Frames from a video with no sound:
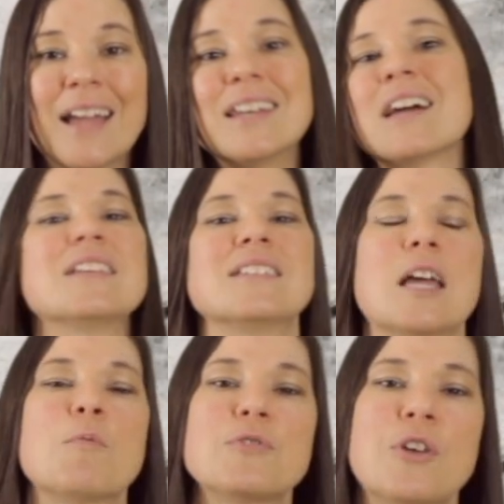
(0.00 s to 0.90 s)

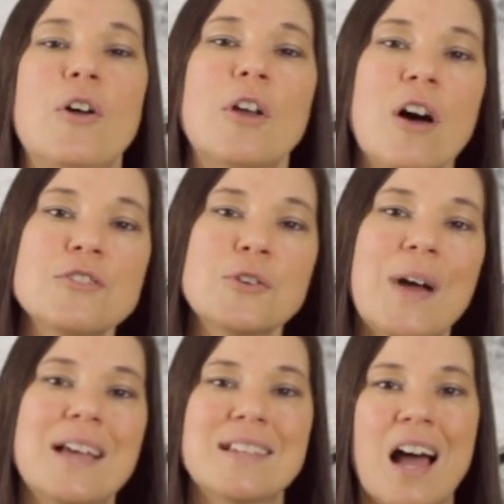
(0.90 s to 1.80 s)
Iodized table salt
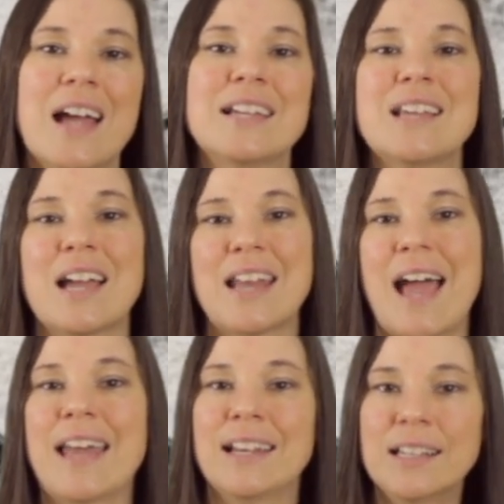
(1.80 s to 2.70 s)
also has
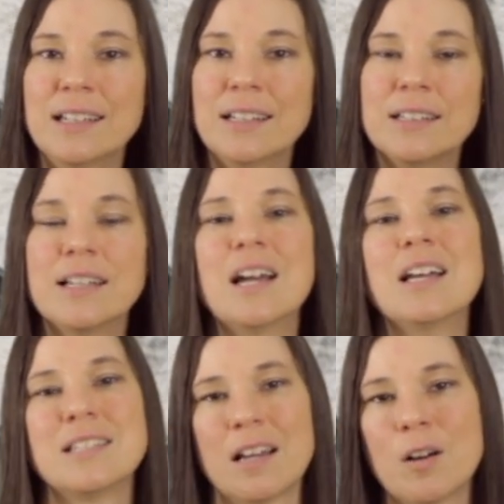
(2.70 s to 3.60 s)
iodine added in
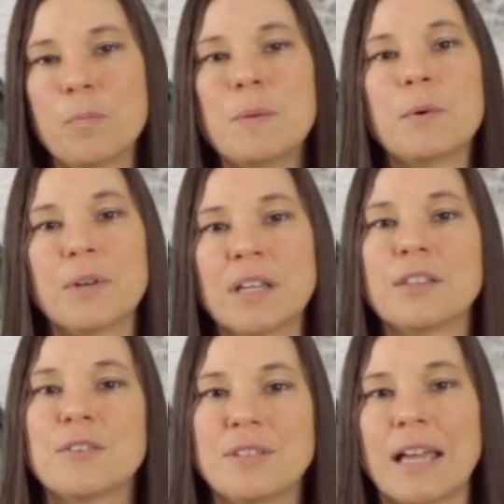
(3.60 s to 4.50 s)
to help people
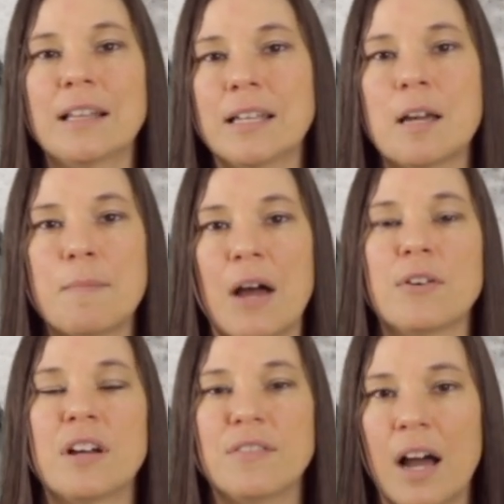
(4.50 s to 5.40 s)
get their daily
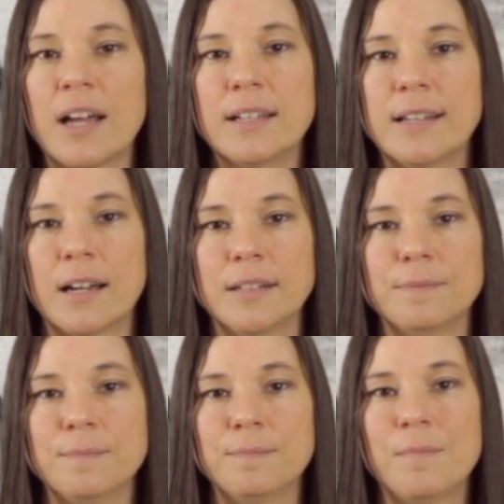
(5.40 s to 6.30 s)
amount of
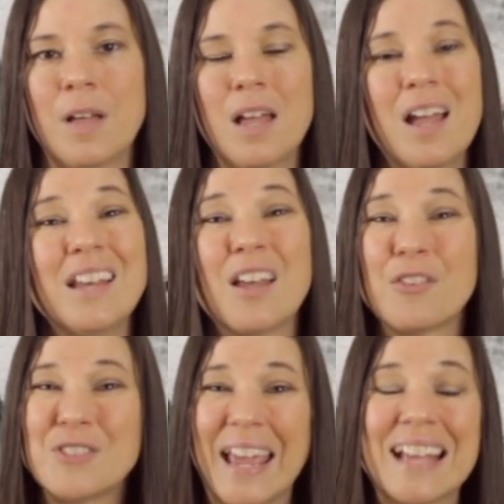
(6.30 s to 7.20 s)
iodine.
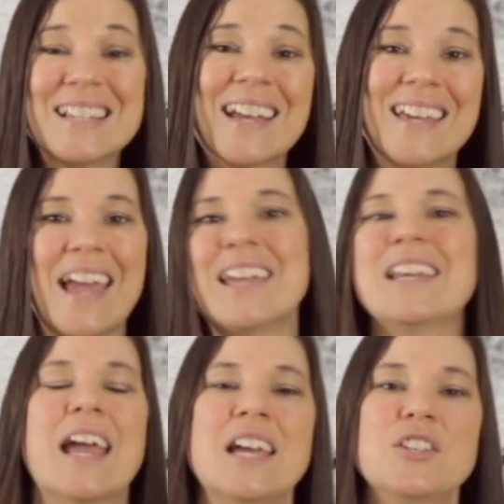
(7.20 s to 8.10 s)
Now, there's
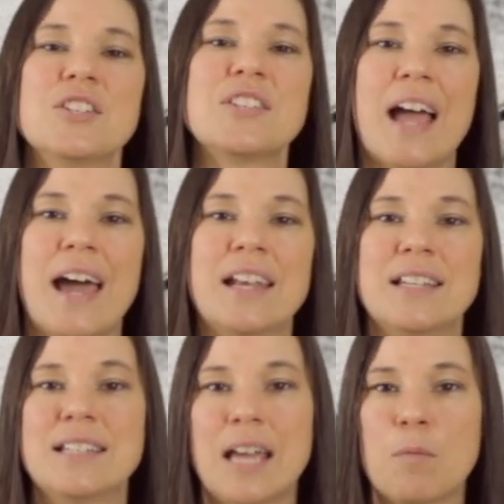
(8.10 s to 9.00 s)
anti-caking agents
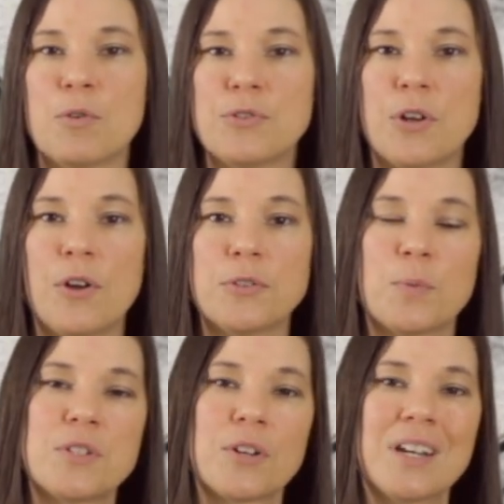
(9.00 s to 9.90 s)
added to table
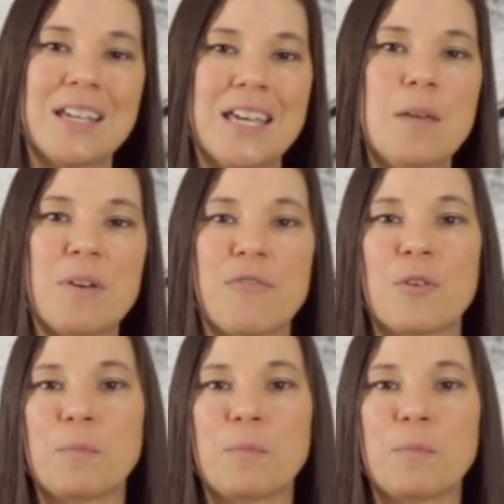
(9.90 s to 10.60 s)
salt, which are going to keep it